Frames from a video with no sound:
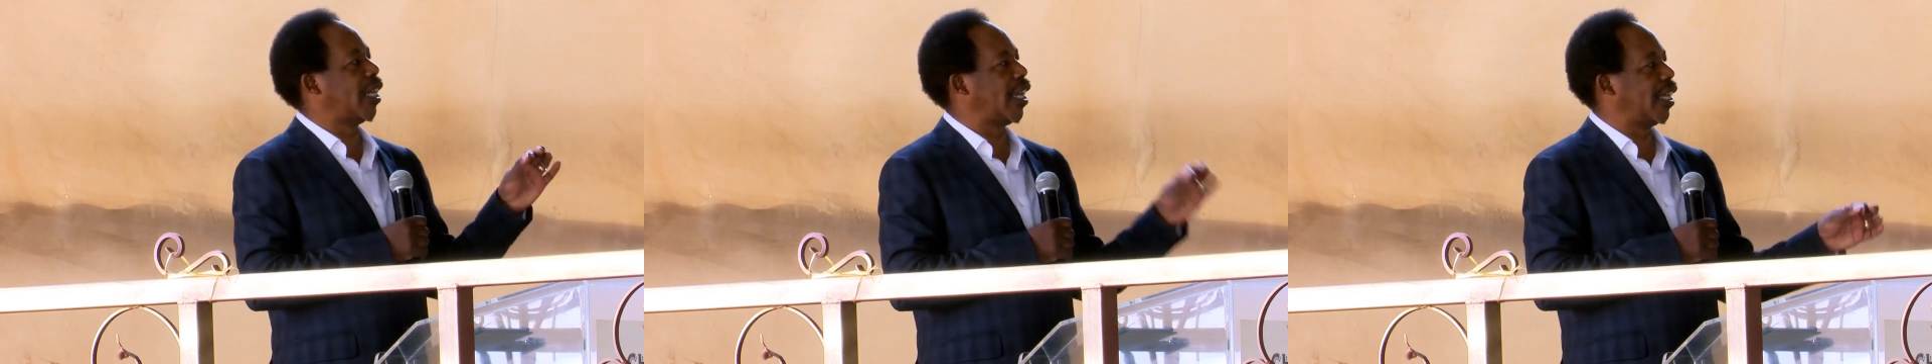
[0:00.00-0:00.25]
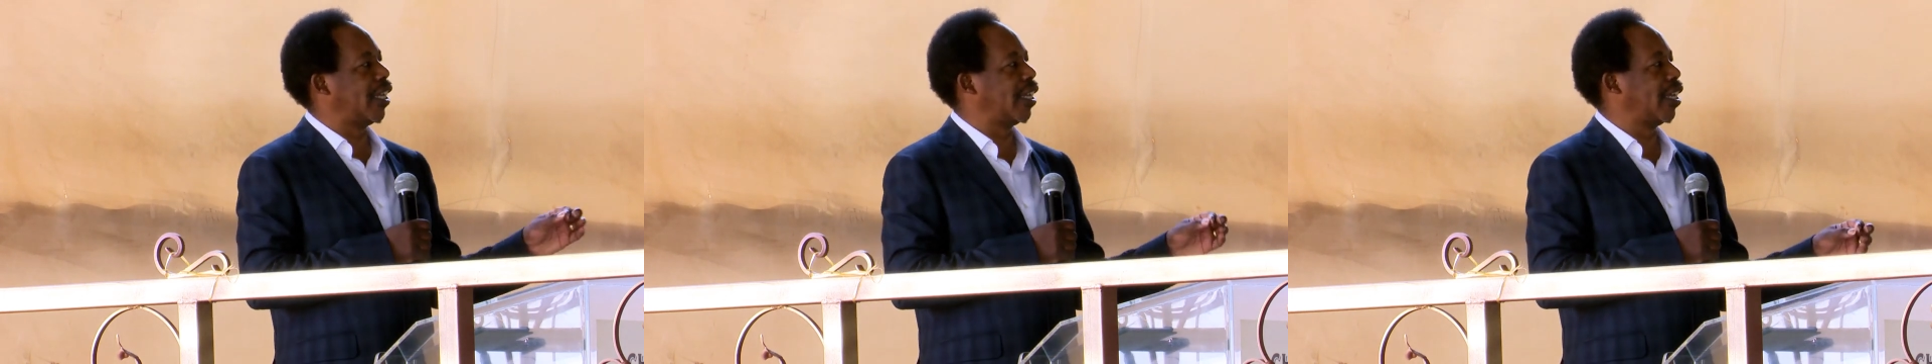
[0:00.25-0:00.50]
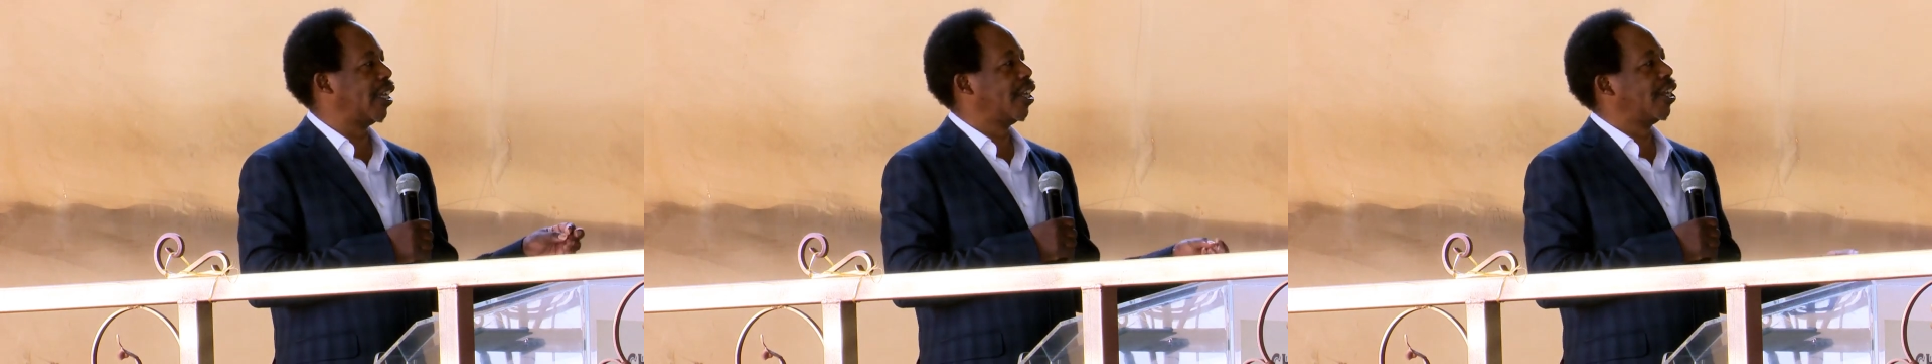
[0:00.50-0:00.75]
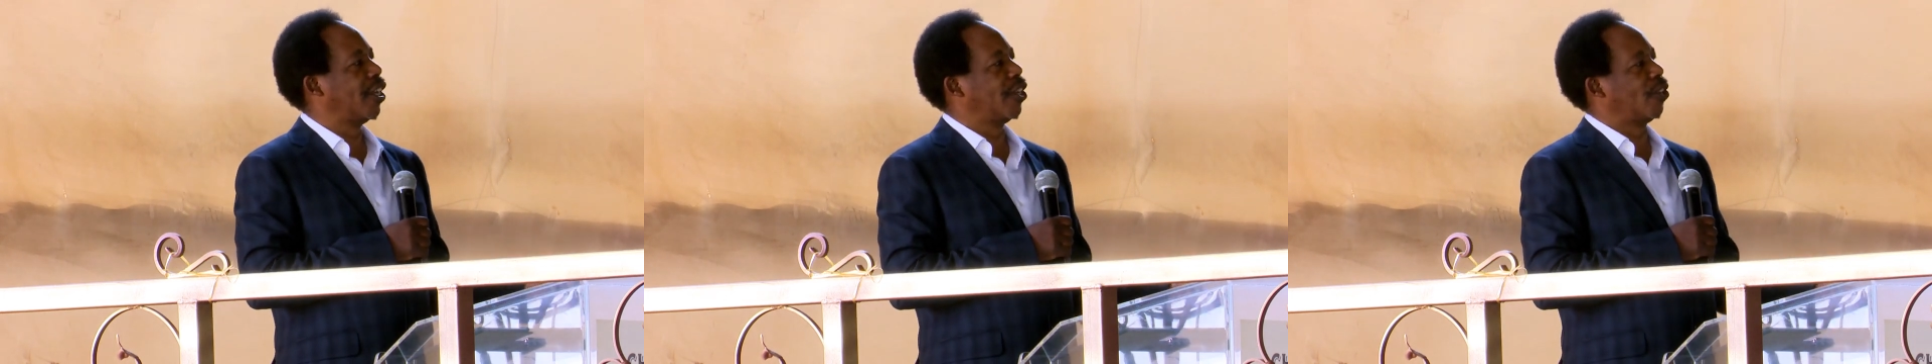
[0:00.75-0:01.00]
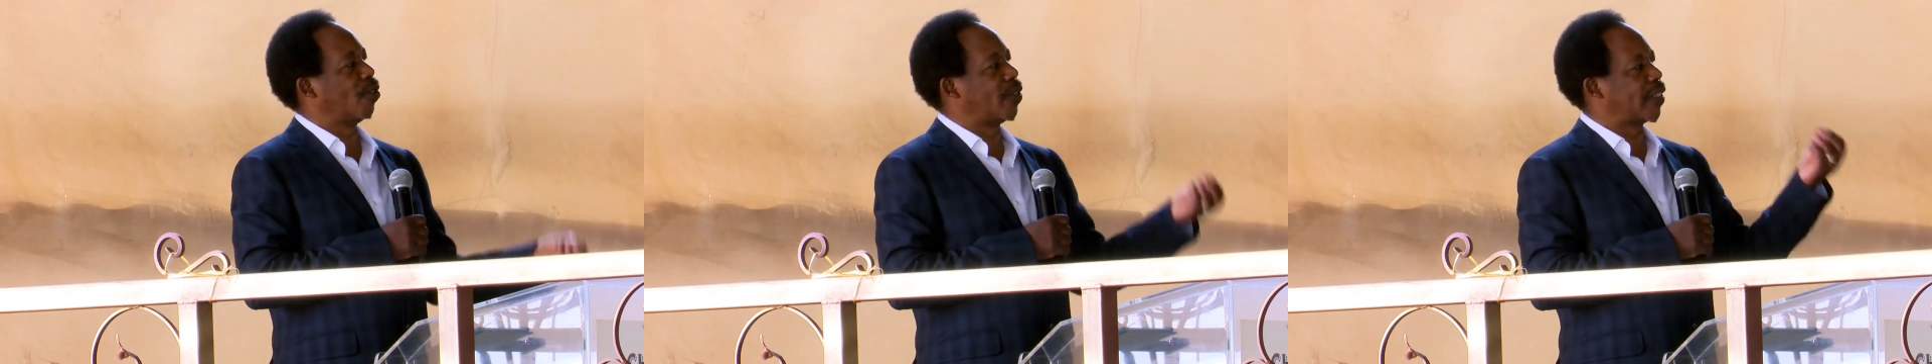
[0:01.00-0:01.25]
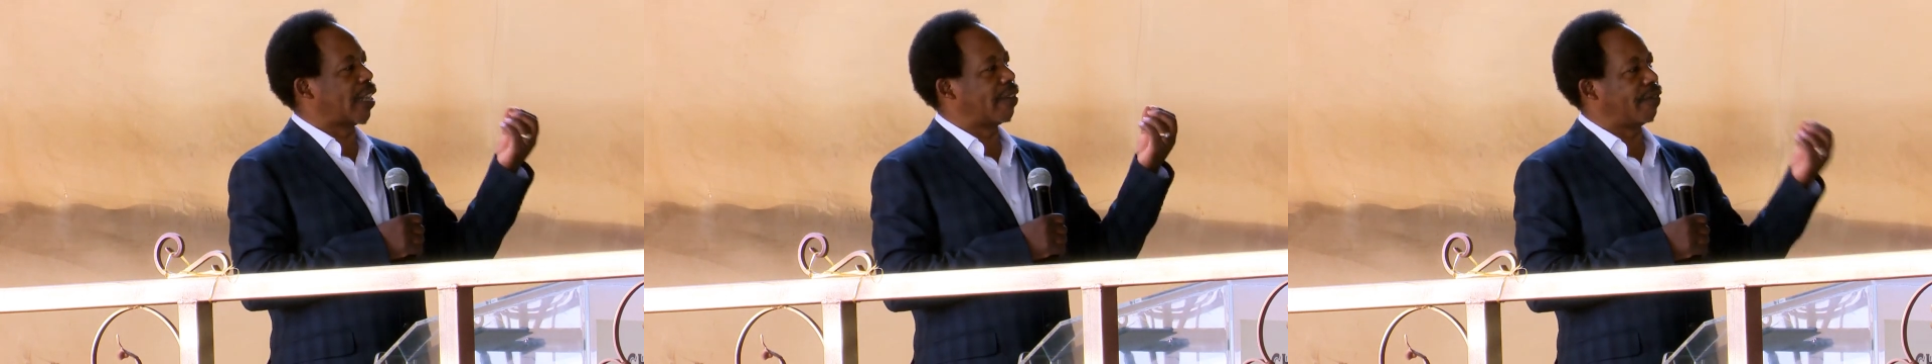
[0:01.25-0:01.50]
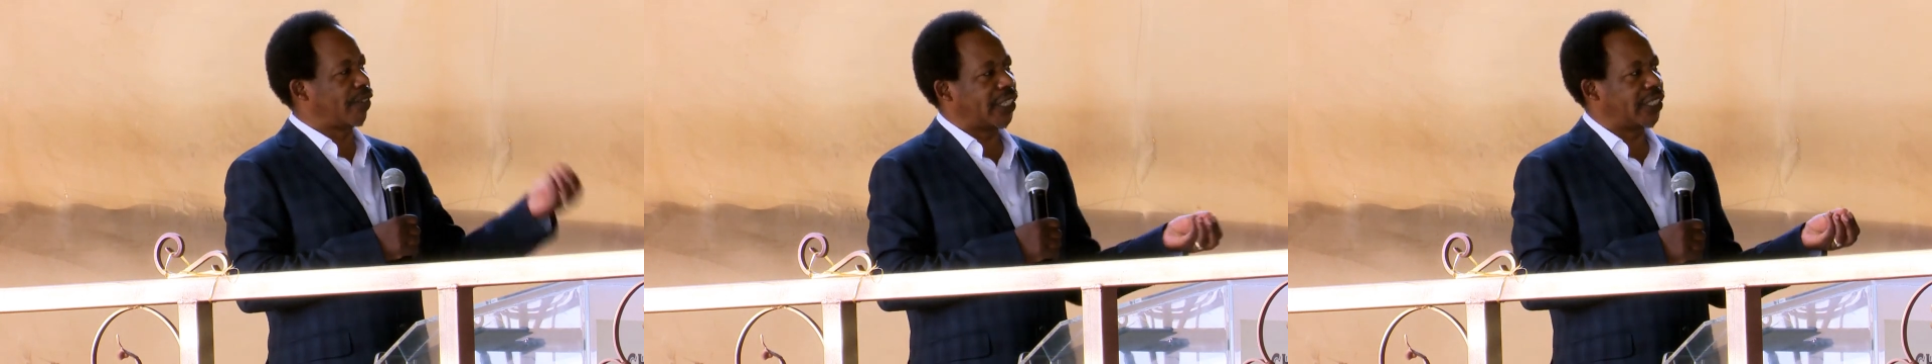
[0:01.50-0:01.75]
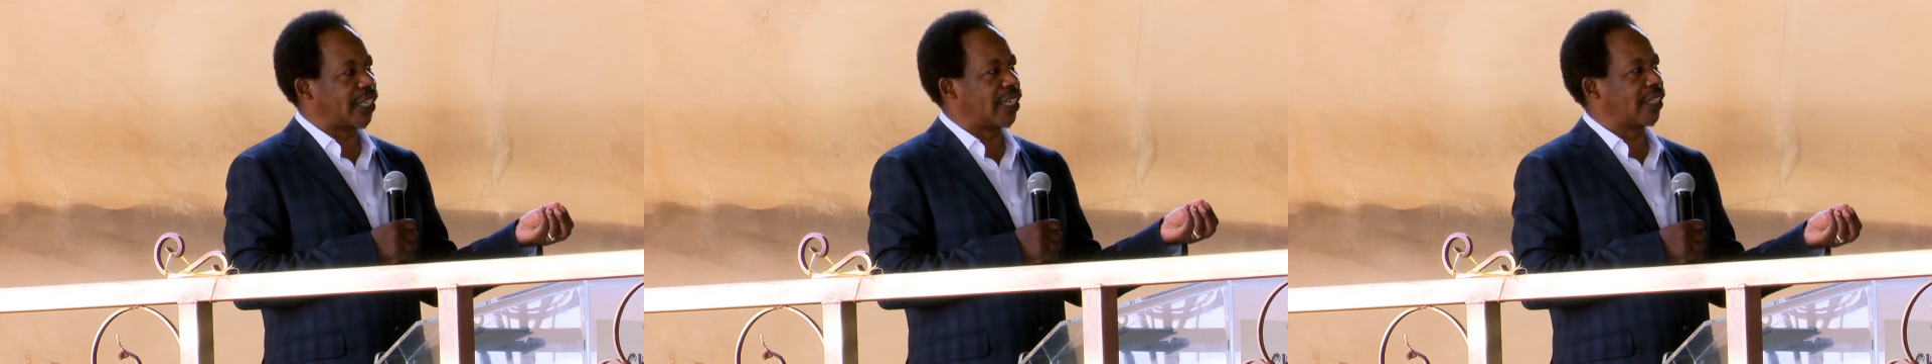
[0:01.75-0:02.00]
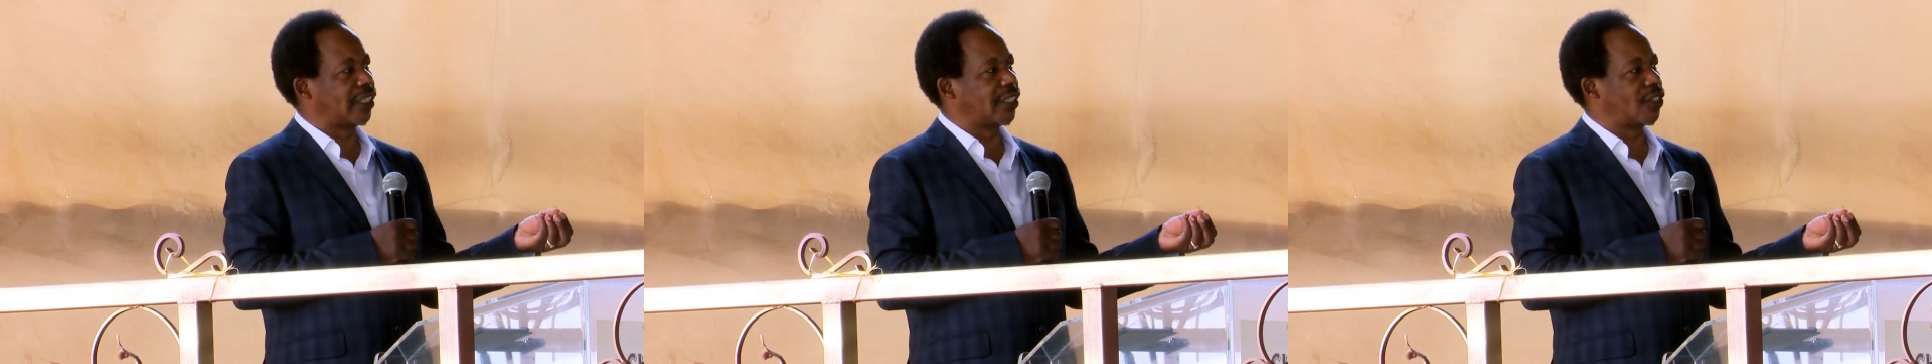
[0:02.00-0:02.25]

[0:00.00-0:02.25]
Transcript: take your salvation